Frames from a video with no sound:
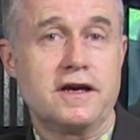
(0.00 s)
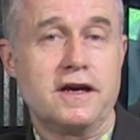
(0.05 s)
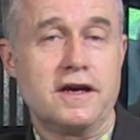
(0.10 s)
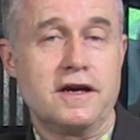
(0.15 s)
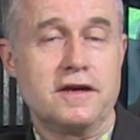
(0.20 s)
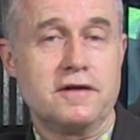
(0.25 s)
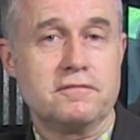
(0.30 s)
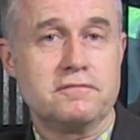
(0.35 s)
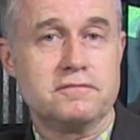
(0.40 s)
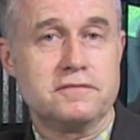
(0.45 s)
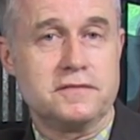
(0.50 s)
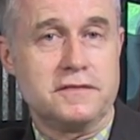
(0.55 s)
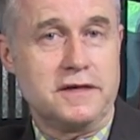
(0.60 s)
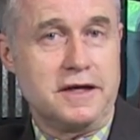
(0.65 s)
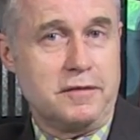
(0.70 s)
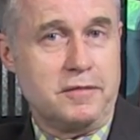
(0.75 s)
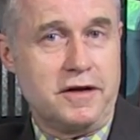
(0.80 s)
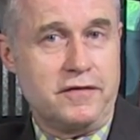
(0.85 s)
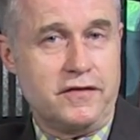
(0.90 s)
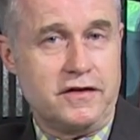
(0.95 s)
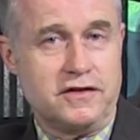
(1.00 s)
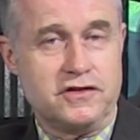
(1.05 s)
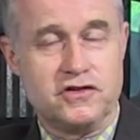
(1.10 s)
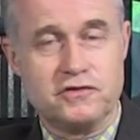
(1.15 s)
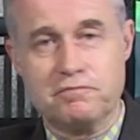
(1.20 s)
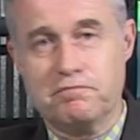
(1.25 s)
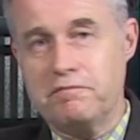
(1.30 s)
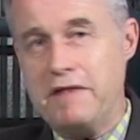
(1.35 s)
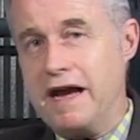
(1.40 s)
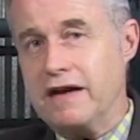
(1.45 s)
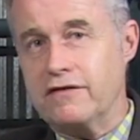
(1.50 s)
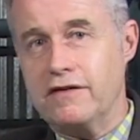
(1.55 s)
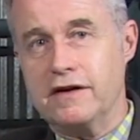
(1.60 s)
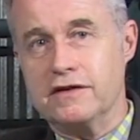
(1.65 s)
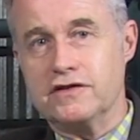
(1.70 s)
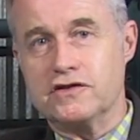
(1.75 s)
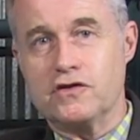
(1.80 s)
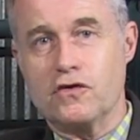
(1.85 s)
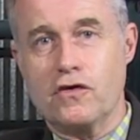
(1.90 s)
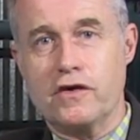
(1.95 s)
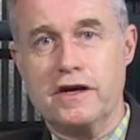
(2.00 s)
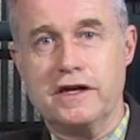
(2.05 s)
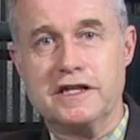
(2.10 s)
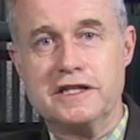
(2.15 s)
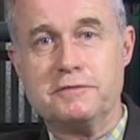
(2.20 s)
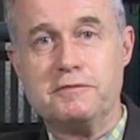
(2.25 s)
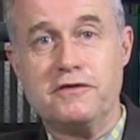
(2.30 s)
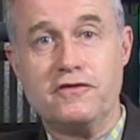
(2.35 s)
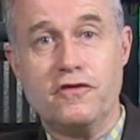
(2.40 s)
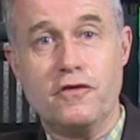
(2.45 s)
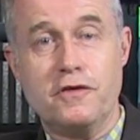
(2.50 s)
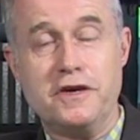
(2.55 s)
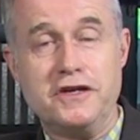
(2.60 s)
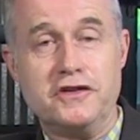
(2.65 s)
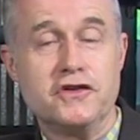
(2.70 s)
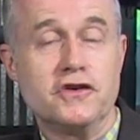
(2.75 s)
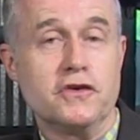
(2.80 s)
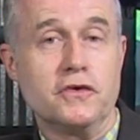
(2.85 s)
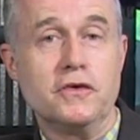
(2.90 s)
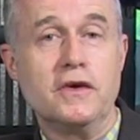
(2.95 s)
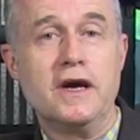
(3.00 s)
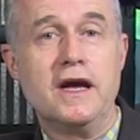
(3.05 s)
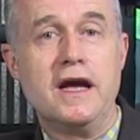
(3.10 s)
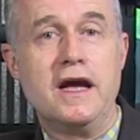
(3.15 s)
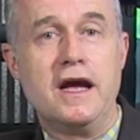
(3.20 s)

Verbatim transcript: A little bit of a background story on this before we do.